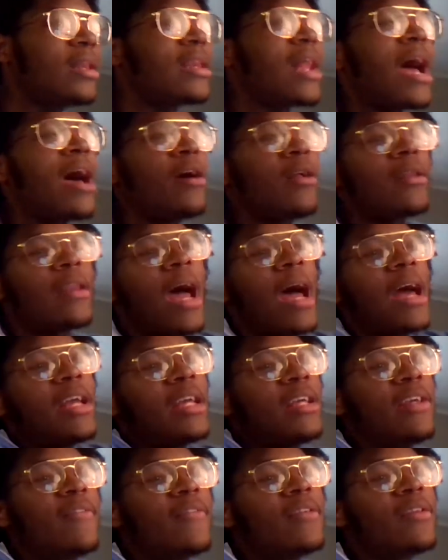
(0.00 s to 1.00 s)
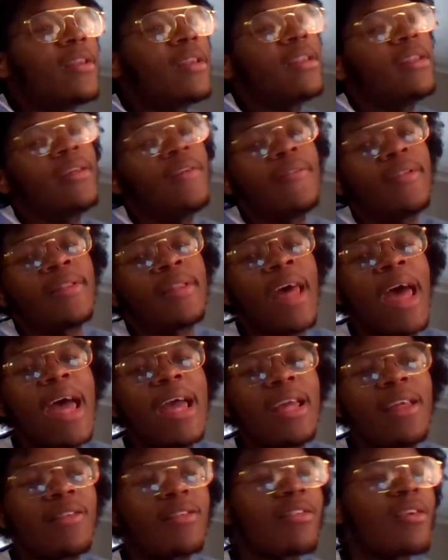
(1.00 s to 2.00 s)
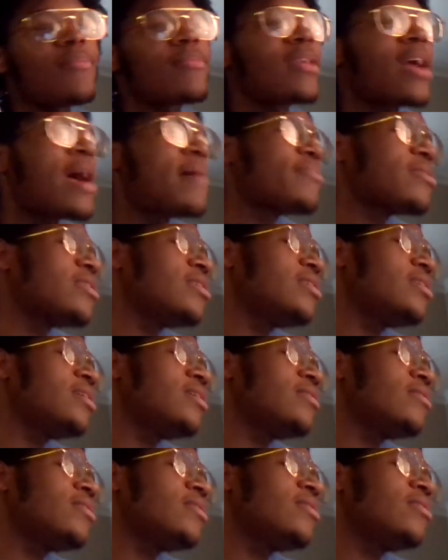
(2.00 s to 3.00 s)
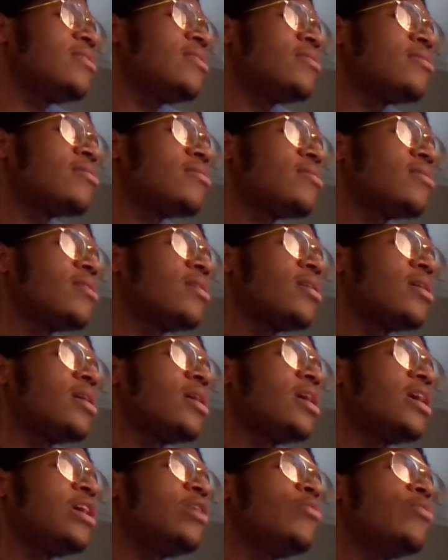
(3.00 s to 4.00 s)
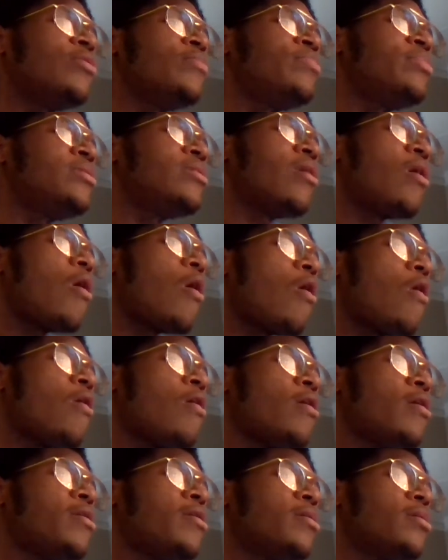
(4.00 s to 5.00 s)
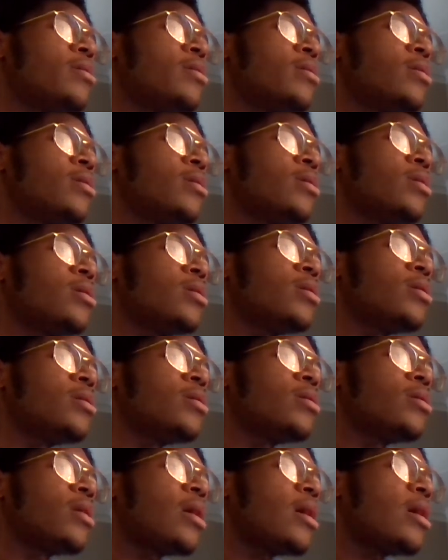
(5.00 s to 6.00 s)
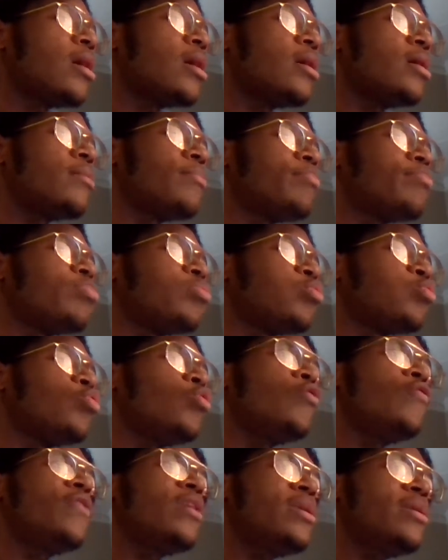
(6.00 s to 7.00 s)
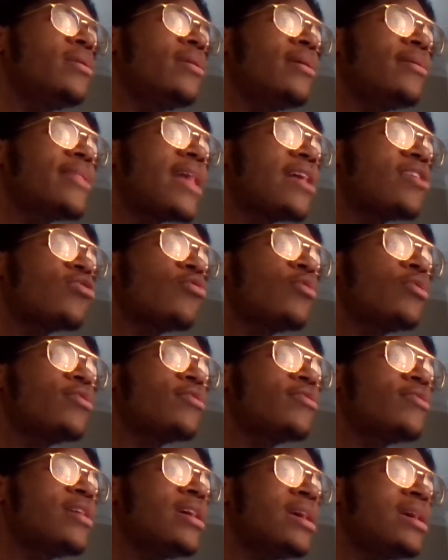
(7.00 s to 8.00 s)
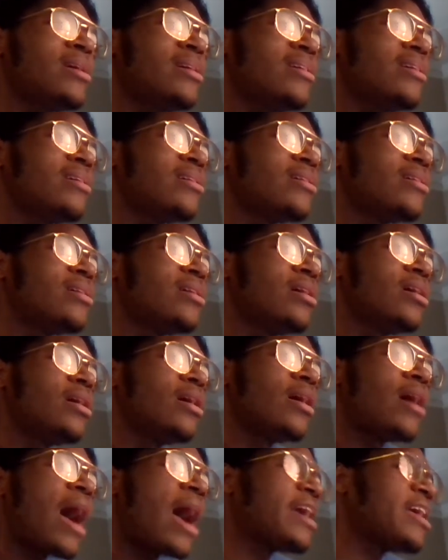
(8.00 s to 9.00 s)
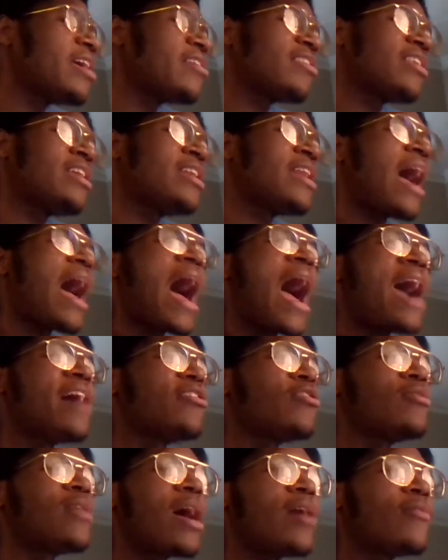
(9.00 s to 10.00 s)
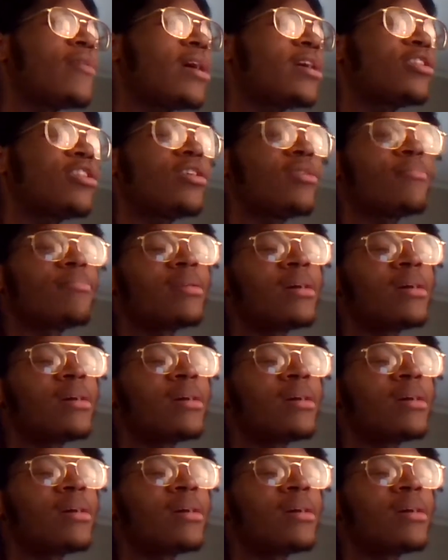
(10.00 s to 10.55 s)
Not even that. It's sometimes it would be hard proving that sort of thing, I guess, in either direction.